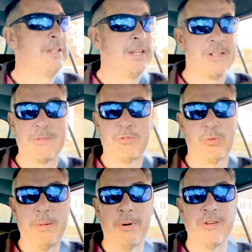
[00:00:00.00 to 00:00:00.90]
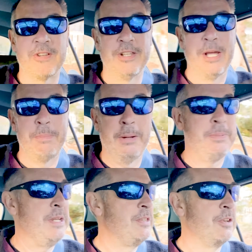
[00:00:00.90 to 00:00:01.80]
get some sway bars on that
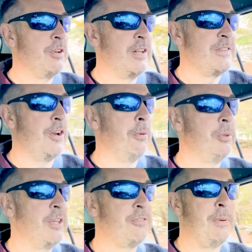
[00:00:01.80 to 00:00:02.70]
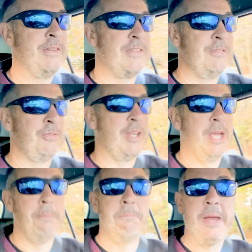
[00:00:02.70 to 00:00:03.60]
puppy. They're not terribly expensive,
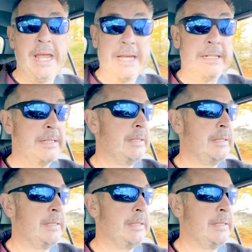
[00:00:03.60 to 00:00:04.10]
and man,